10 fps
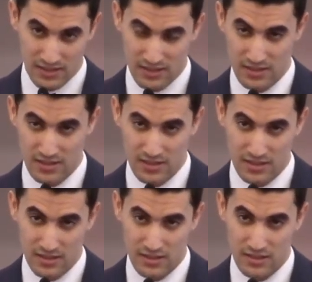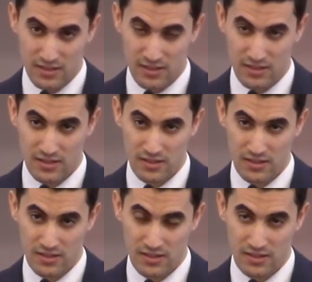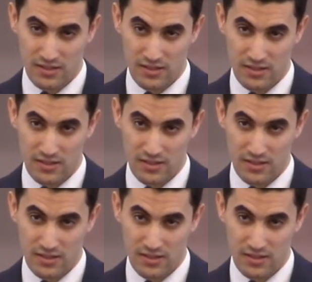Nothing is said.